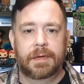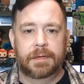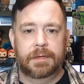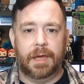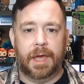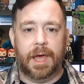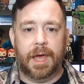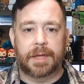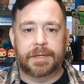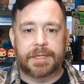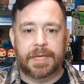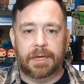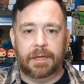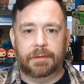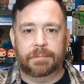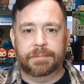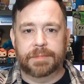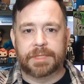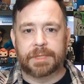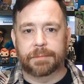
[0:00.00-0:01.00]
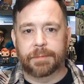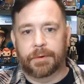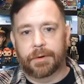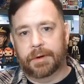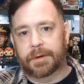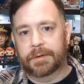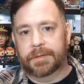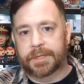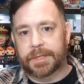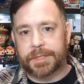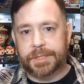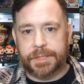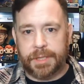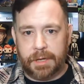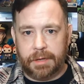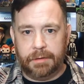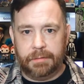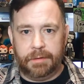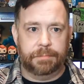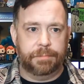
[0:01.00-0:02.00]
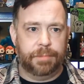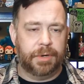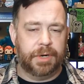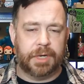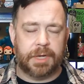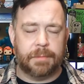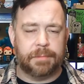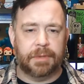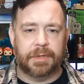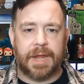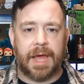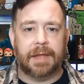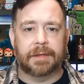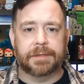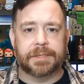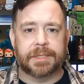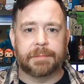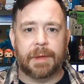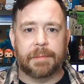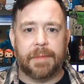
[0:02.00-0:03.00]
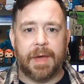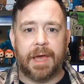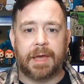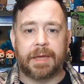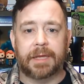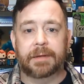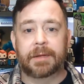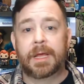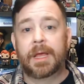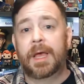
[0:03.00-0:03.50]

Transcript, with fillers: uh, to help support the show and put a couple dollars in my pocket.